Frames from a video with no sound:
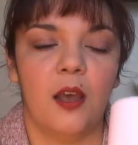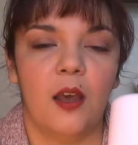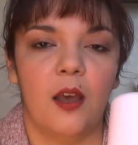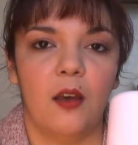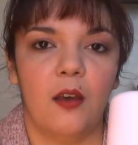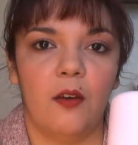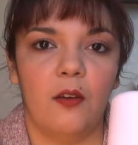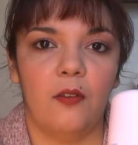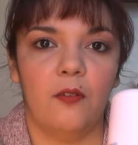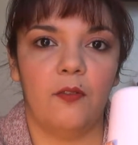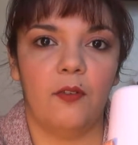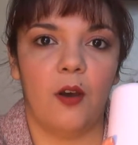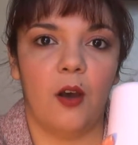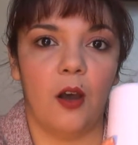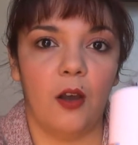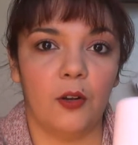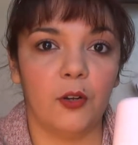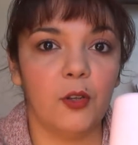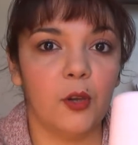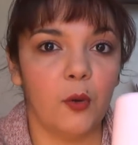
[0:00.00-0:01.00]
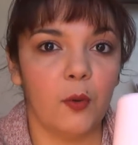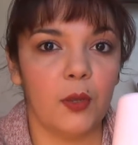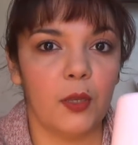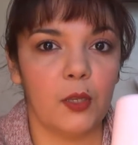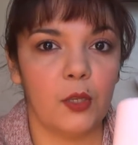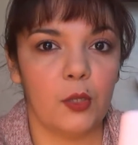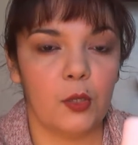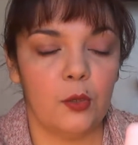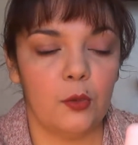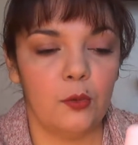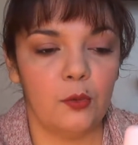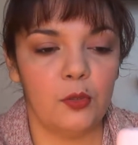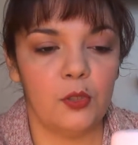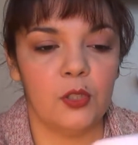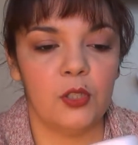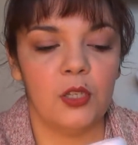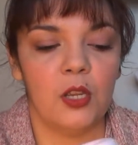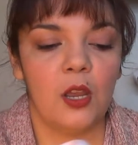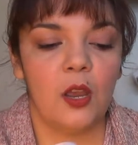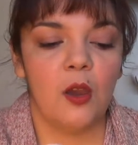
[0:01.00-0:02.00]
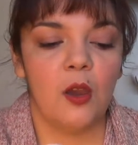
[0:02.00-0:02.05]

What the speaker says: of ongoing use.